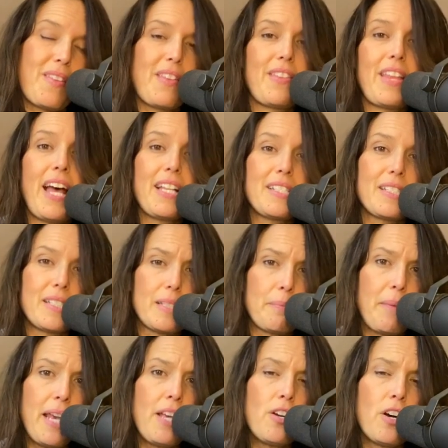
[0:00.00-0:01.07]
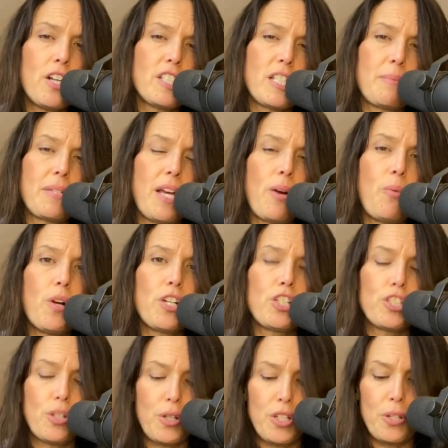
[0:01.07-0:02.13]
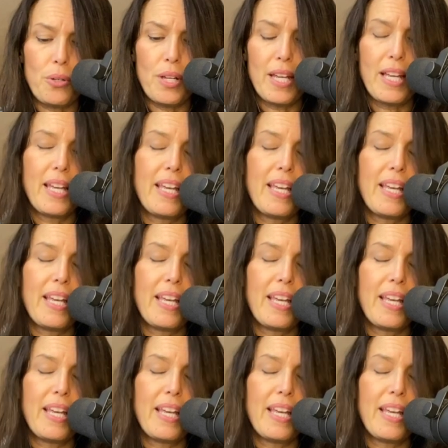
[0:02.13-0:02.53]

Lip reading: That's this main concept I want to show you.